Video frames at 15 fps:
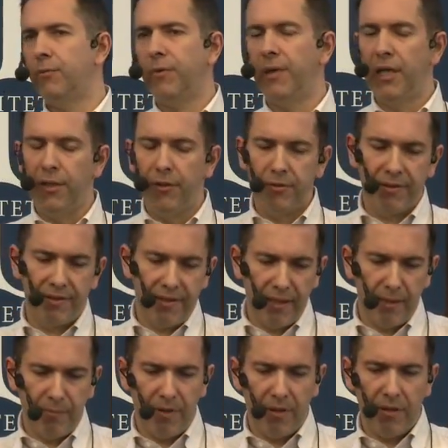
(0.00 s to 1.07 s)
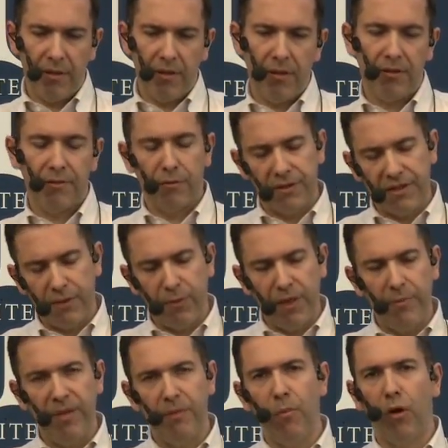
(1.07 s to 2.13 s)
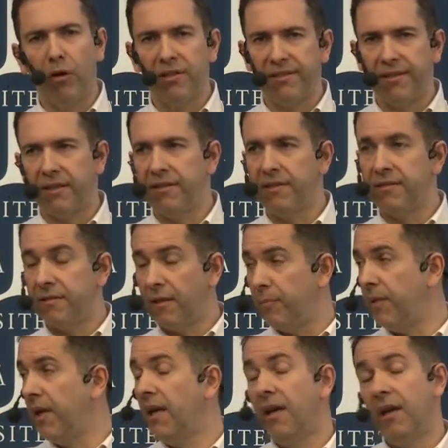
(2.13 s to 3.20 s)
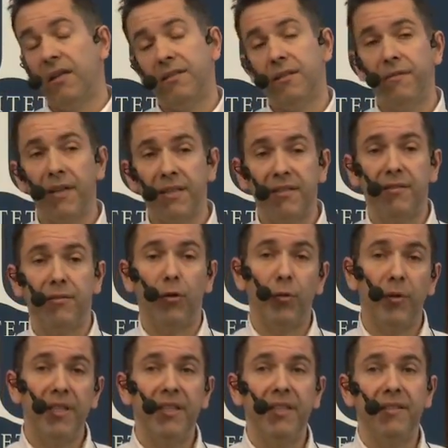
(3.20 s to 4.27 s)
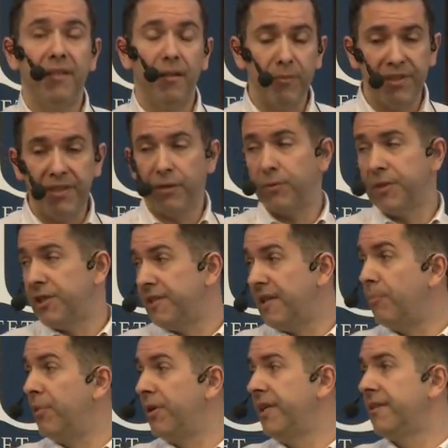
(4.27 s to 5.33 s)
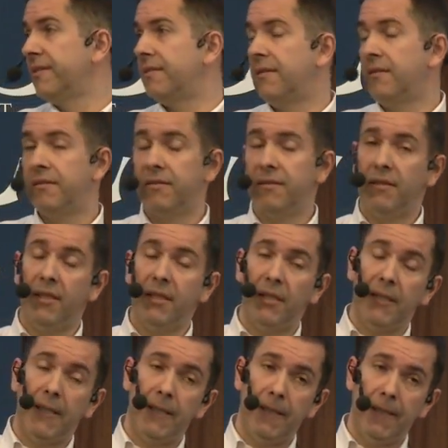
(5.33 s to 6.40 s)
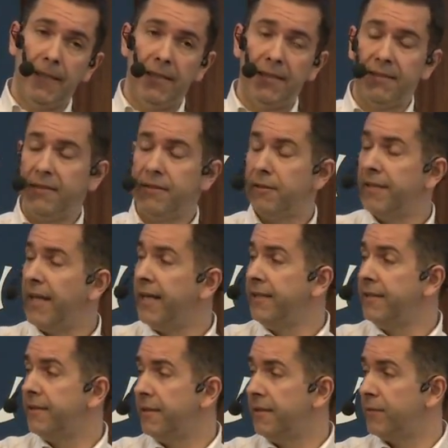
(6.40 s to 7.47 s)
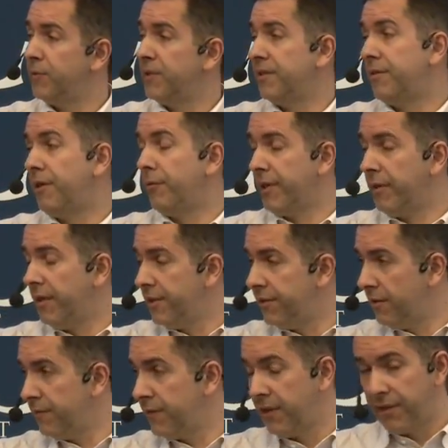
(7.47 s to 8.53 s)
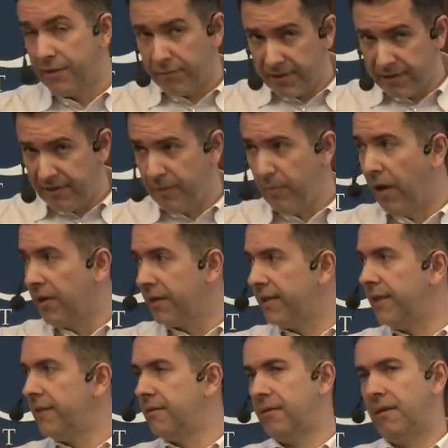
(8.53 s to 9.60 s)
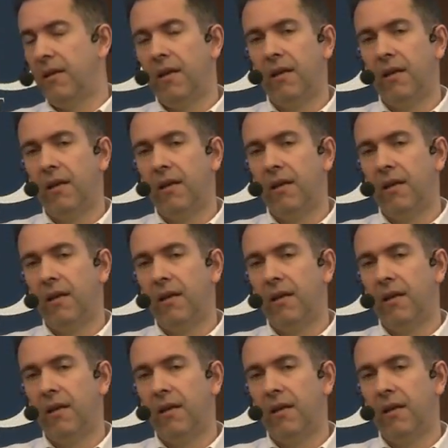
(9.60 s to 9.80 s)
We'll use them so they will be more start and stop. And in fact, it's already something which is happening since the 90s with the deregulation of the electricity market.